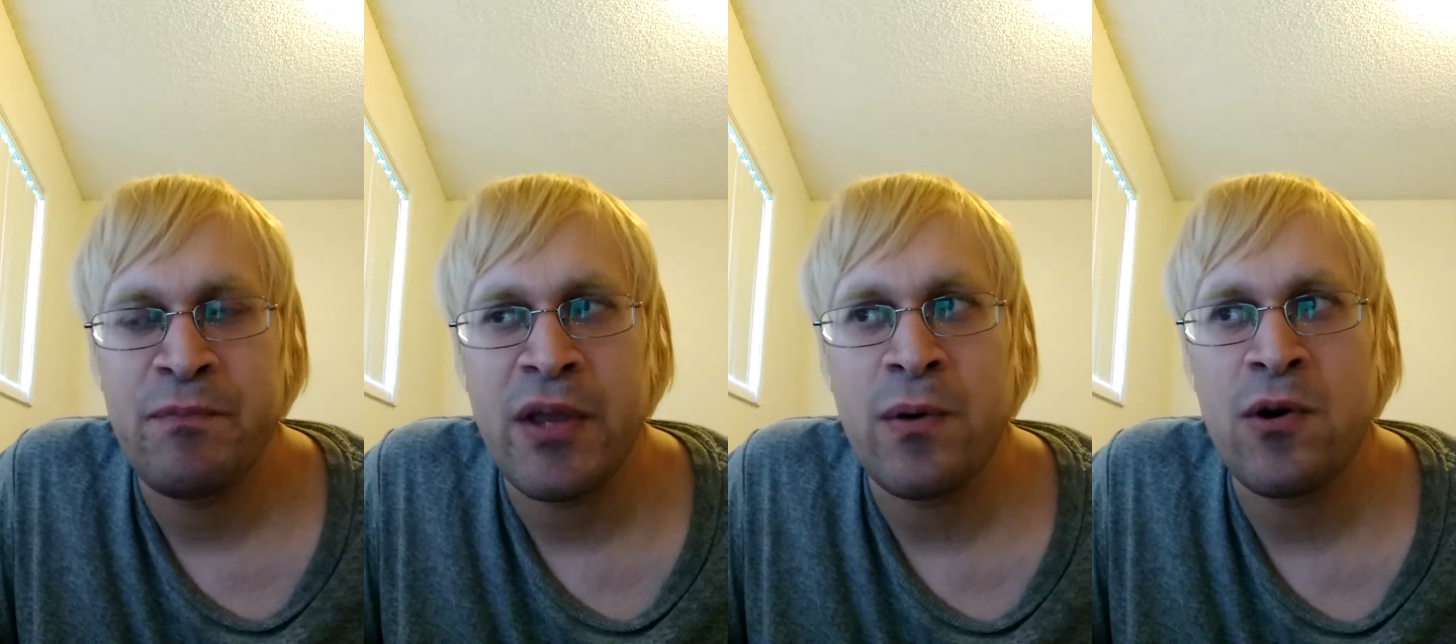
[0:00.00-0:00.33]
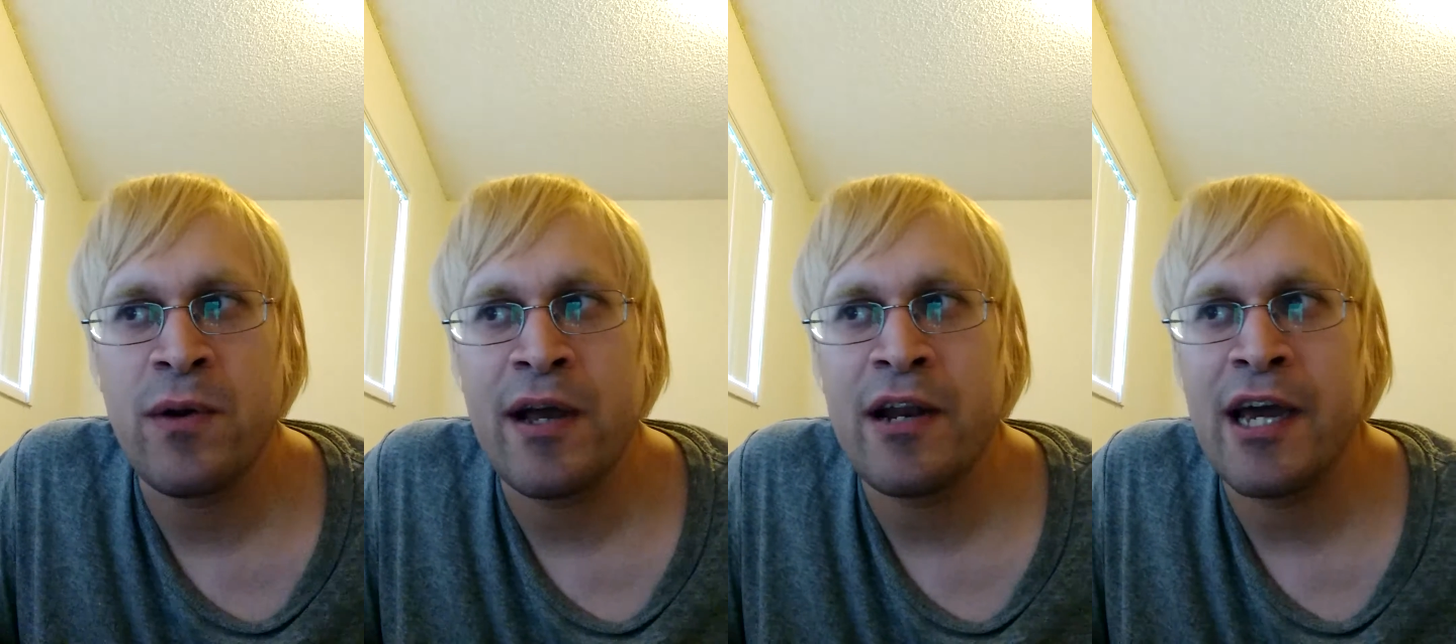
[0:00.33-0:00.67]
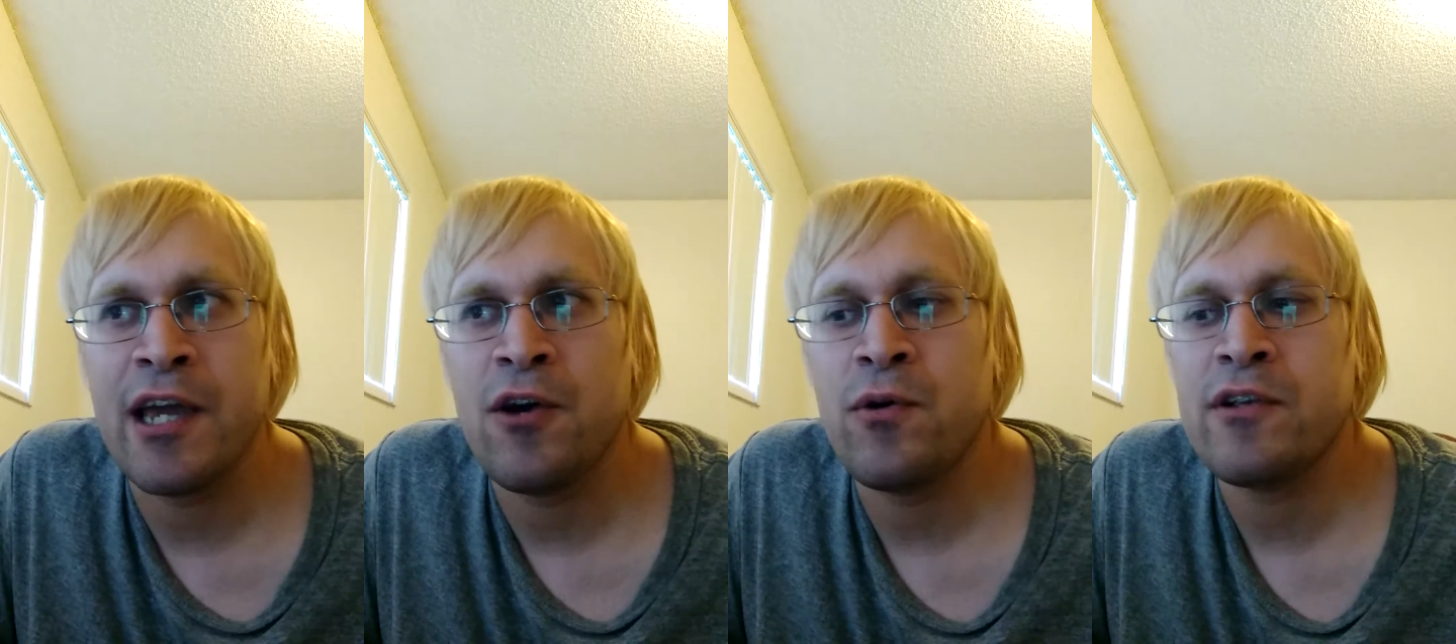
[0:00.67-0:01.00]
that were around,
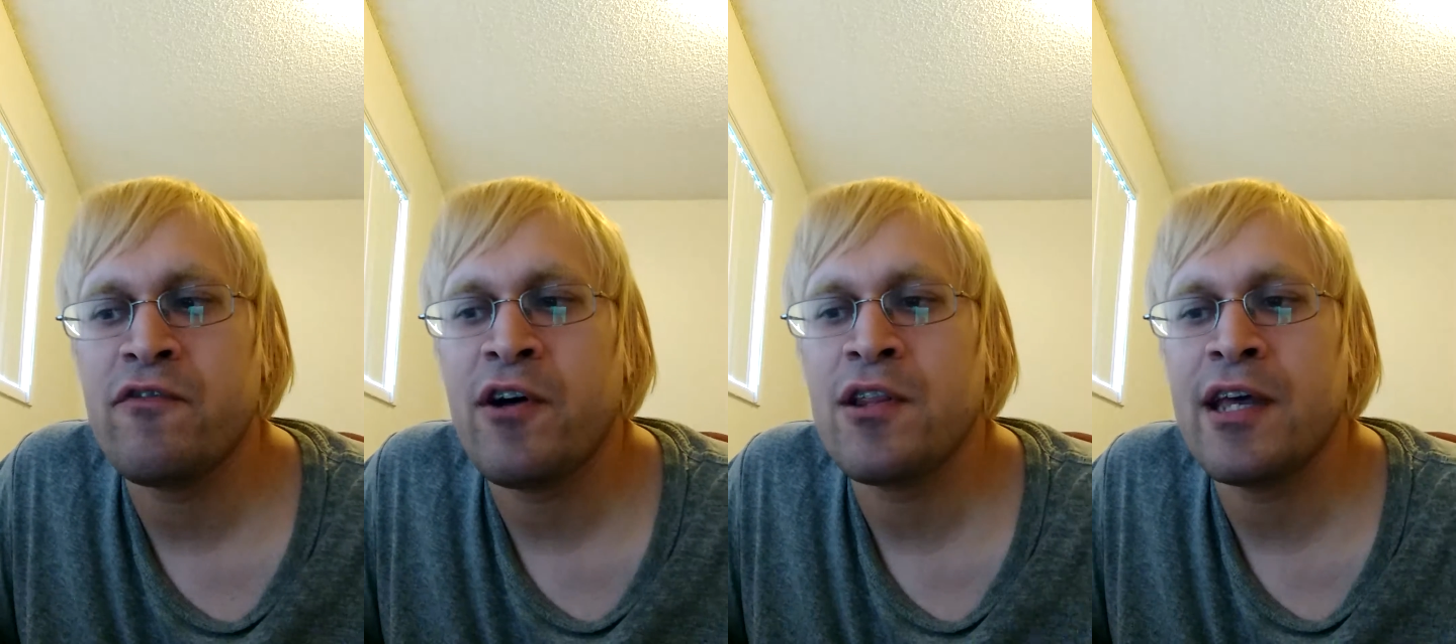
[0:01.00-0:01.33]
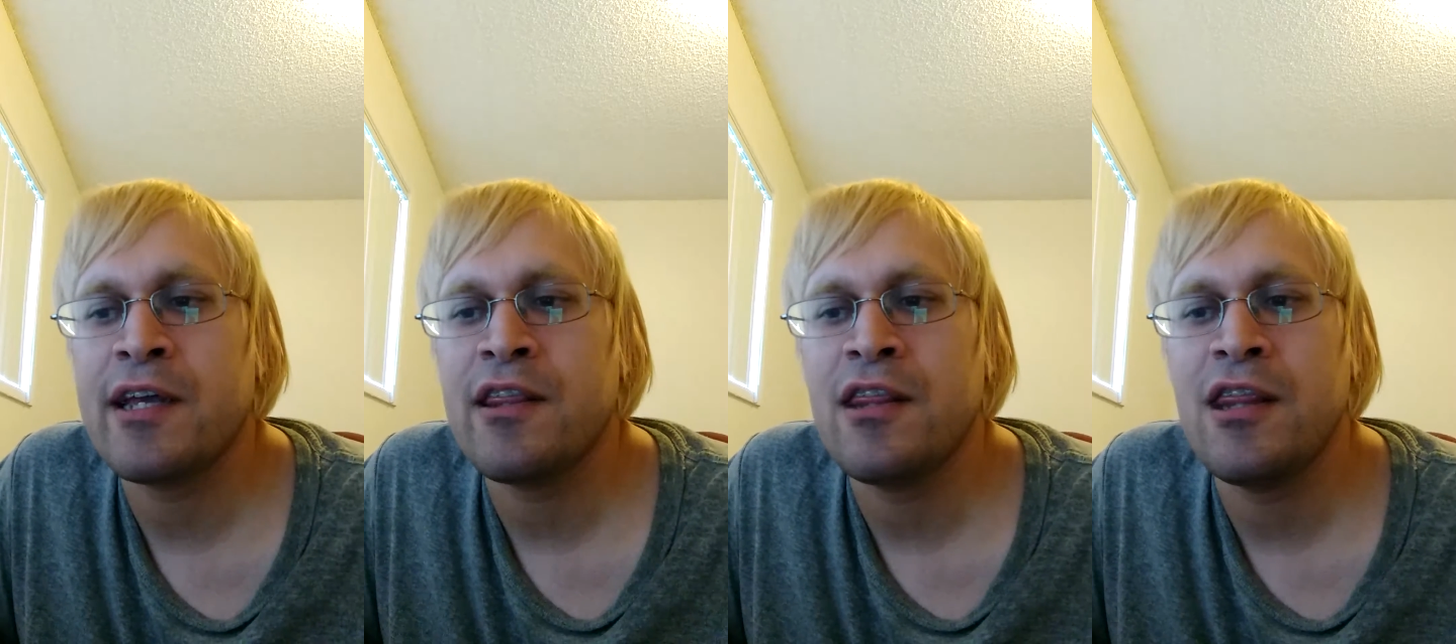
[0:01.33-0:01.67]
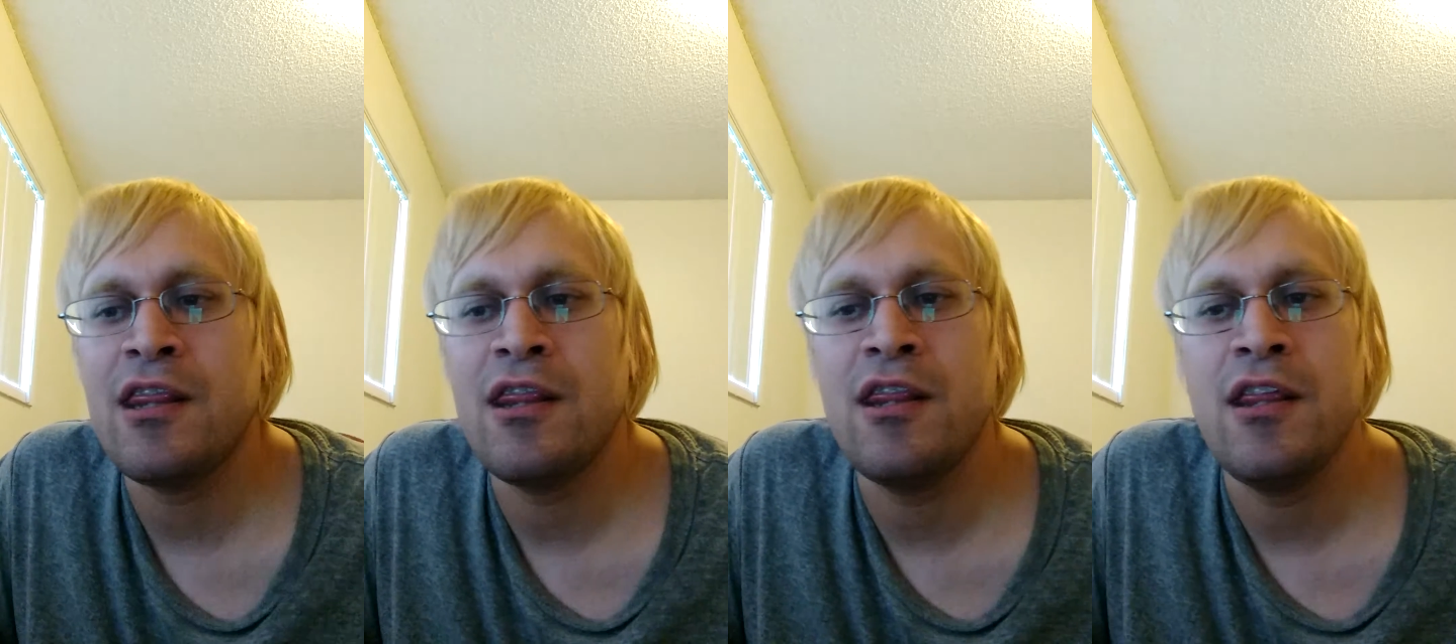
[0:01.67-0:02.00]
I always felt like
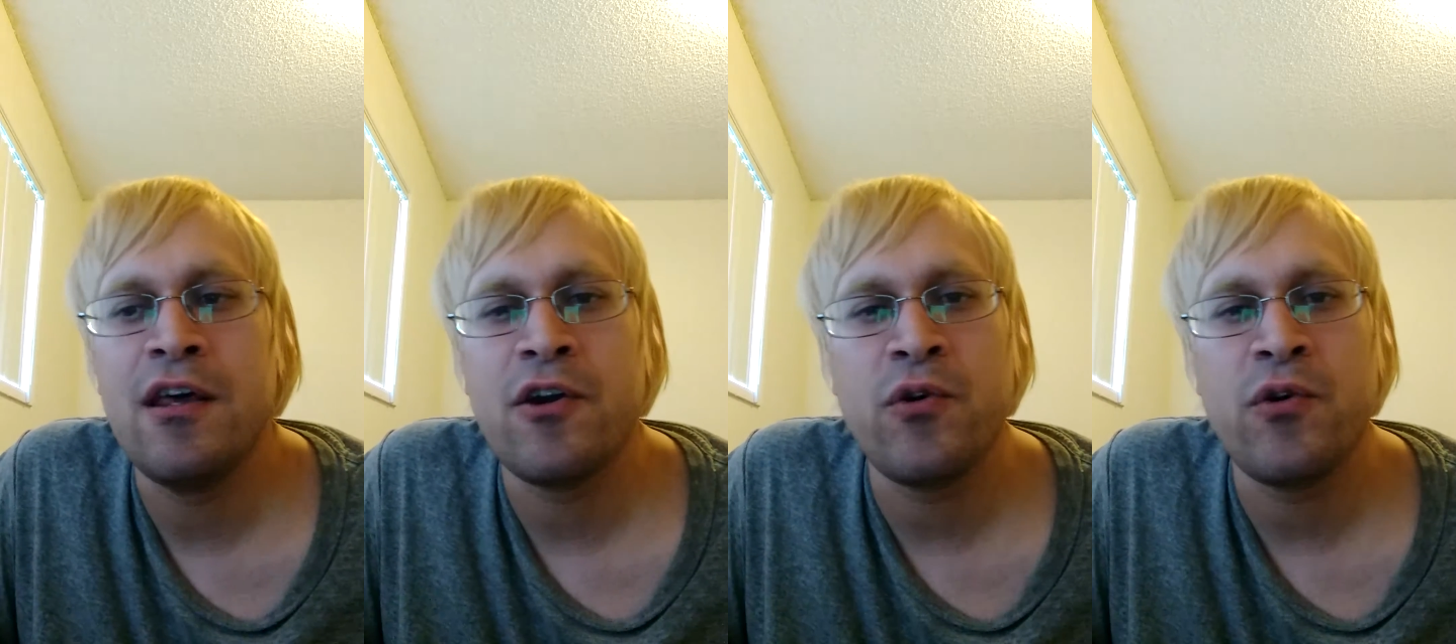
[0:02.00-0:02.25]
the